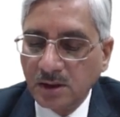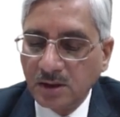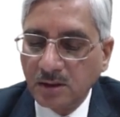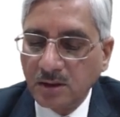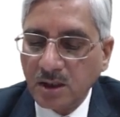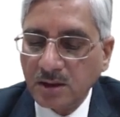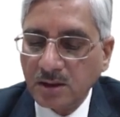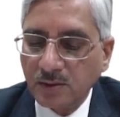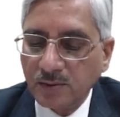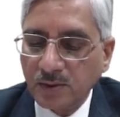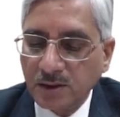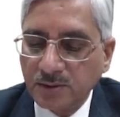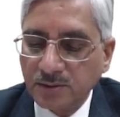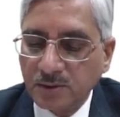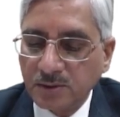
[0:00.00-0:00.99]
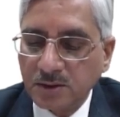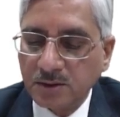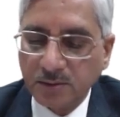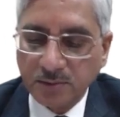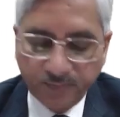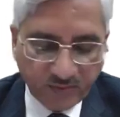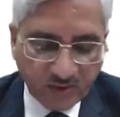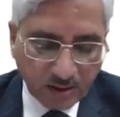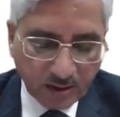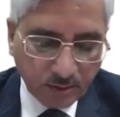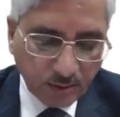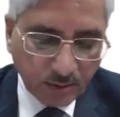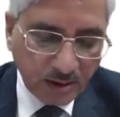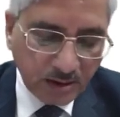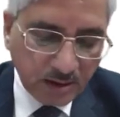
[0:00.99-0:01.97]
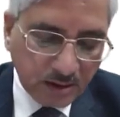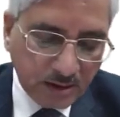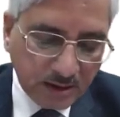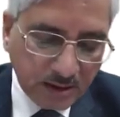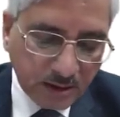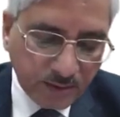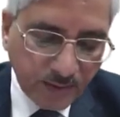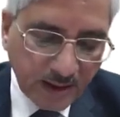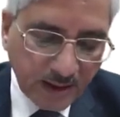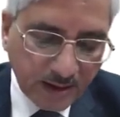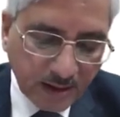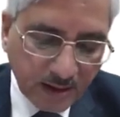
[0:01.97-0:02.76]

not equal to 0. So it is satisfied